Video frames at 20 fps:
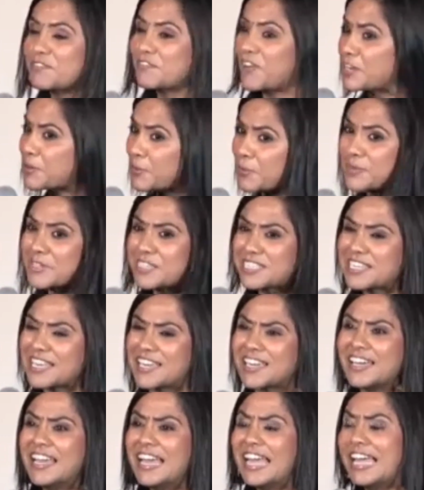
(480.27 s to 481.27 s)
if I don't
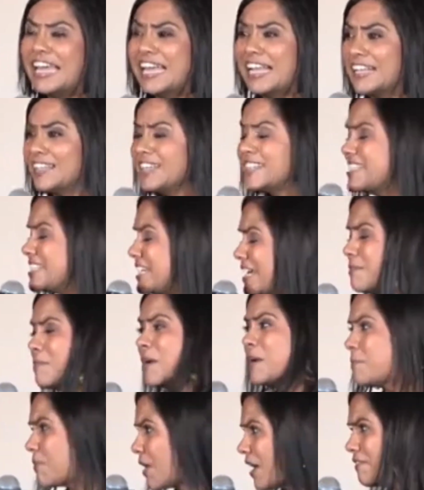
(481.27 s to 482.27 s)
say the team
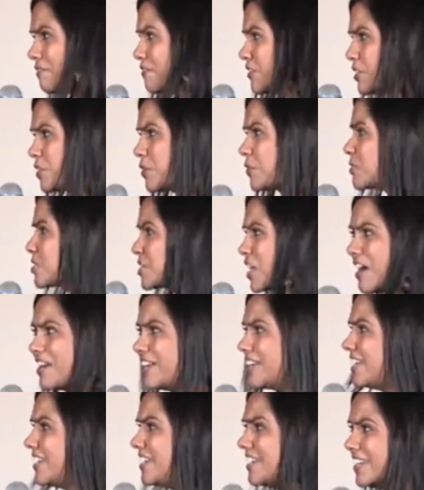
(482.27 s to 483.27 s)
at Prime Video,
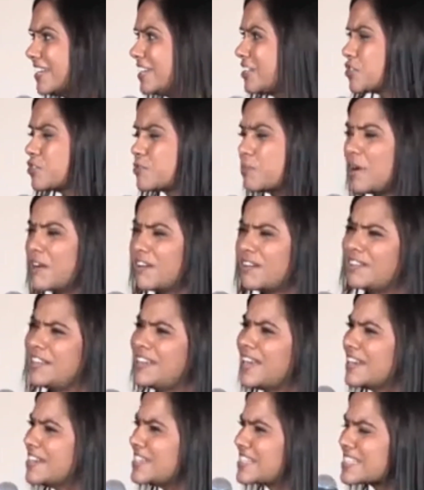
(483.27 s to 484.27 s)
Shalini, Ishwar,
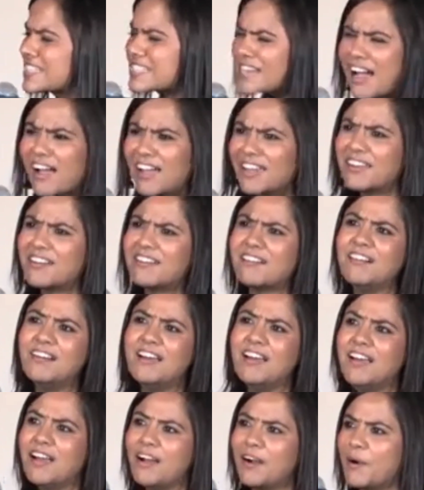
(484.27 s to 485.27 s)
the entire
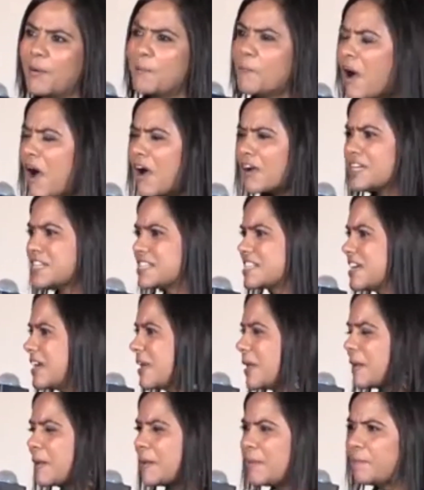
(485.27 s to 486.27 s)

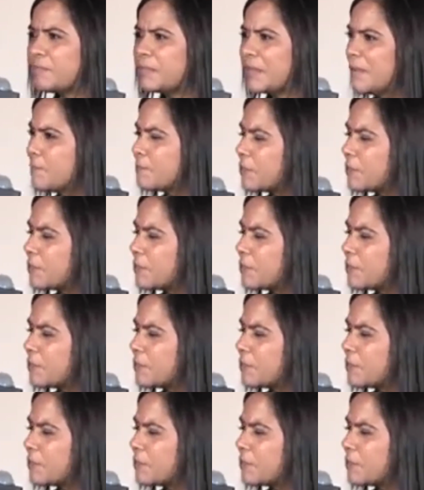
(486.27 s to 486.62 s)
marketing,